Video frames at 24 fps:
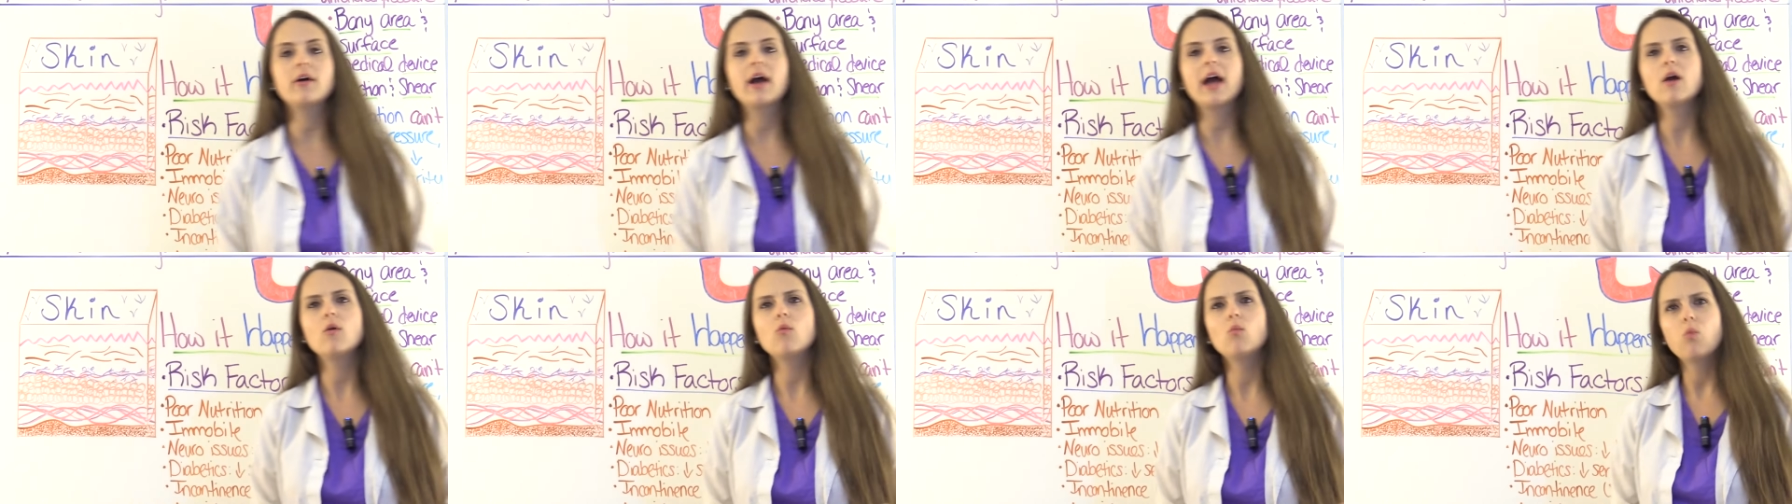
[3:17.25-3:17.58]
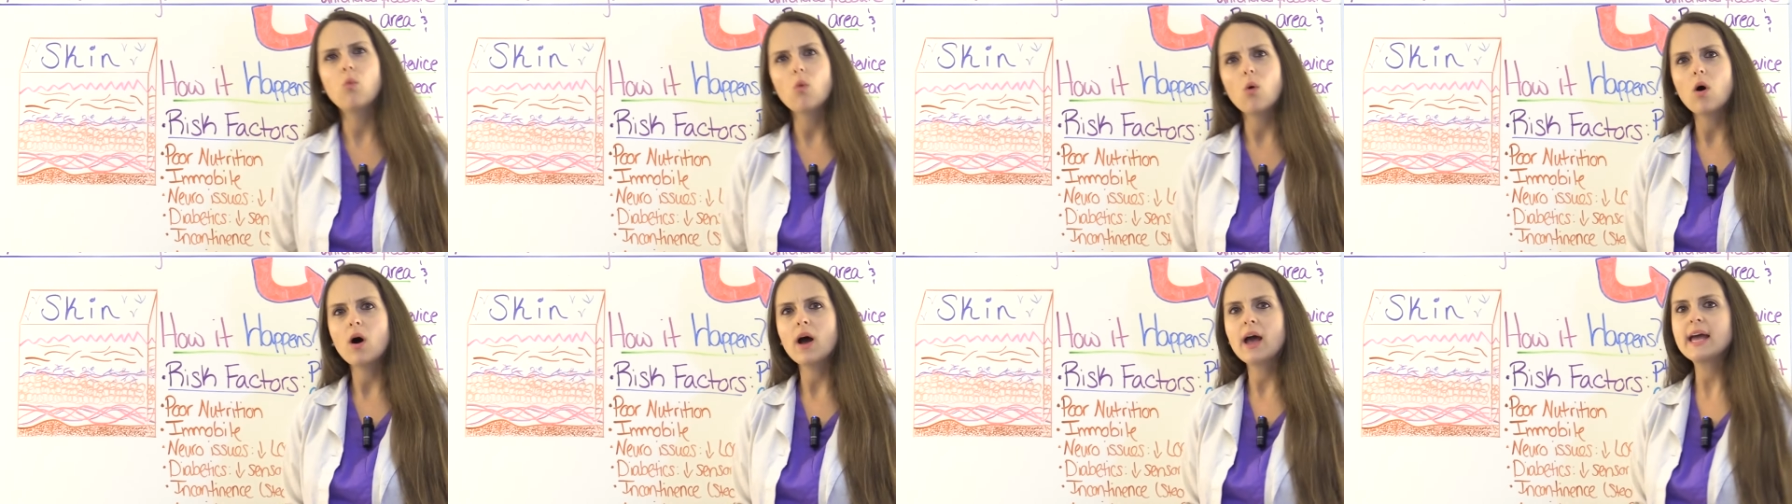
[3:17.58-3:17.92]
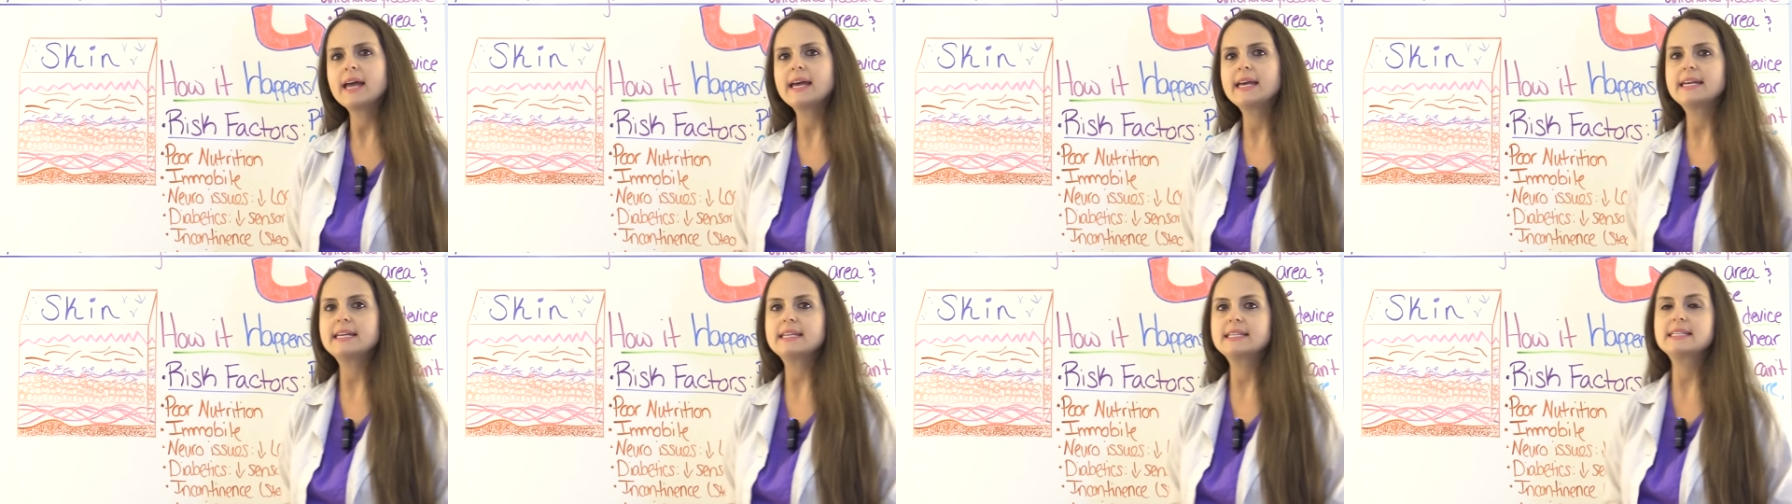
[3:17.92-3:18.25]
Okay,
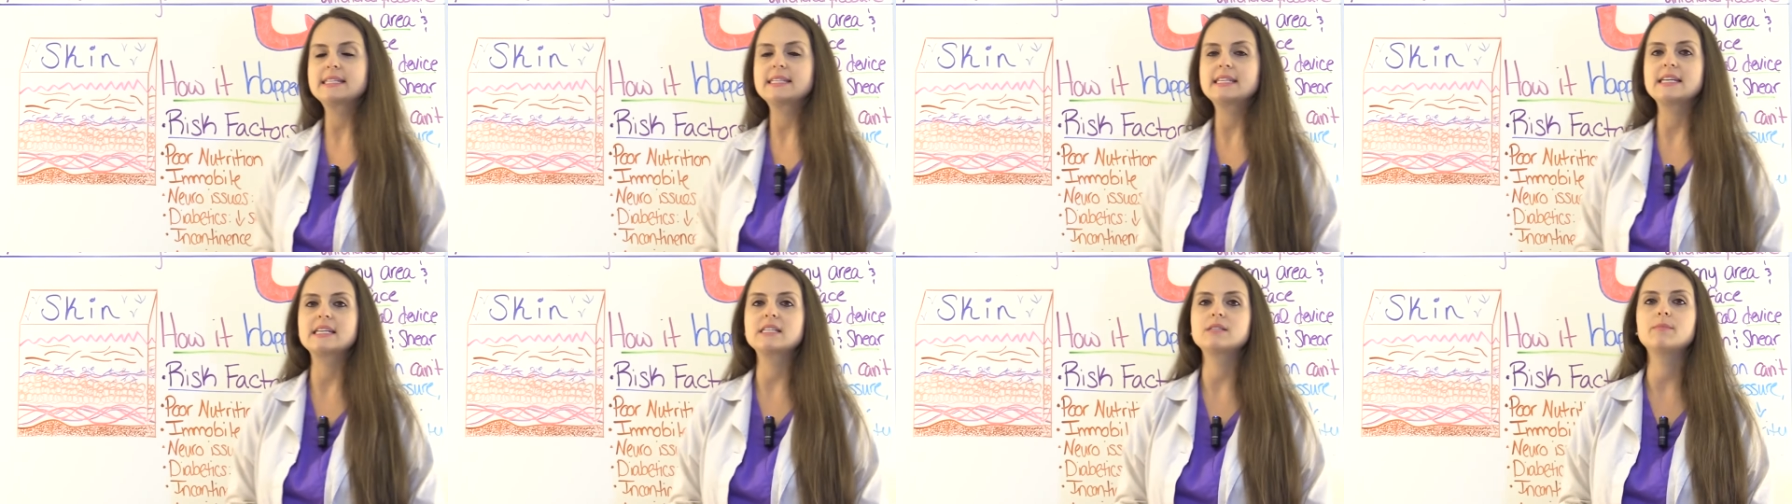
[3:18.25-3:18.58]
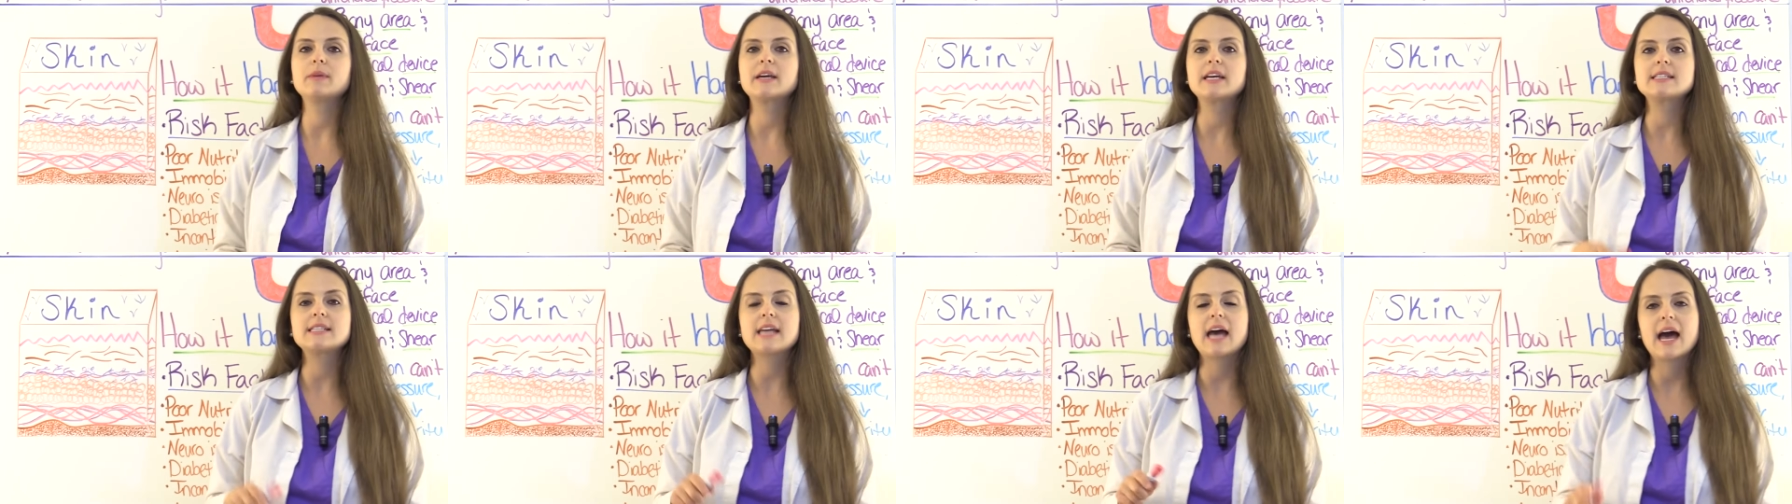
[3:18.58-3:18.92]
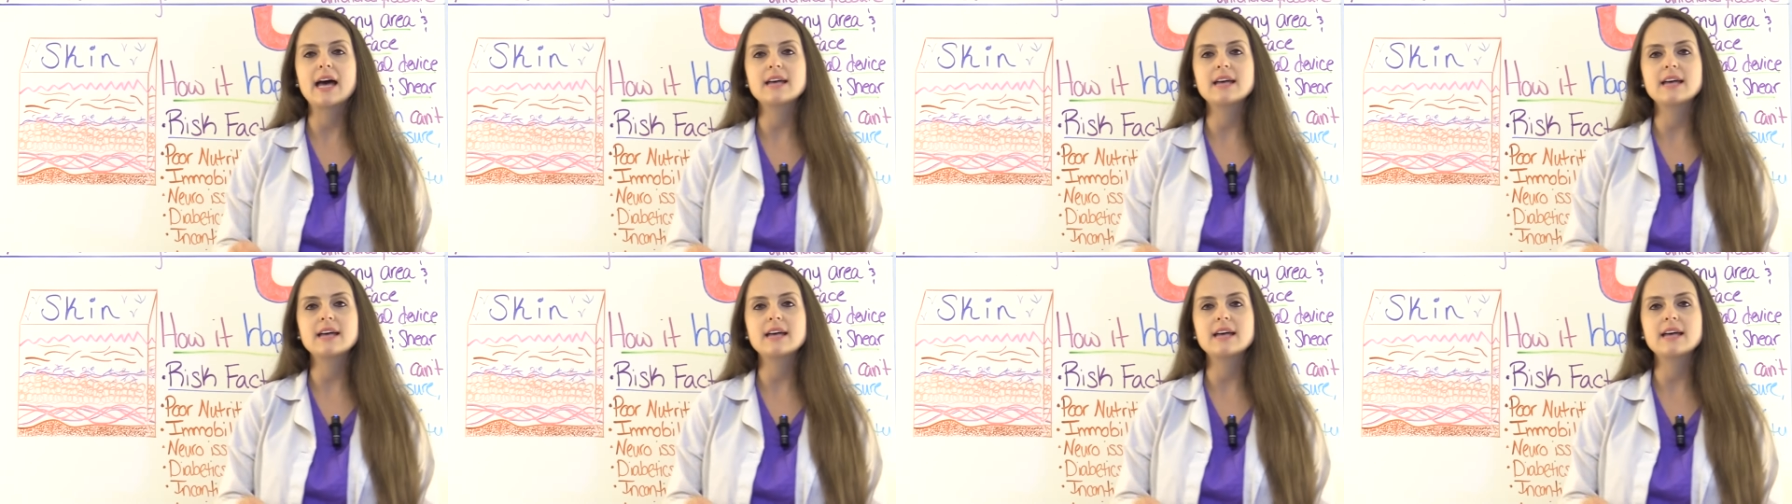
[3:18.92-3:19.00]
what is this? Because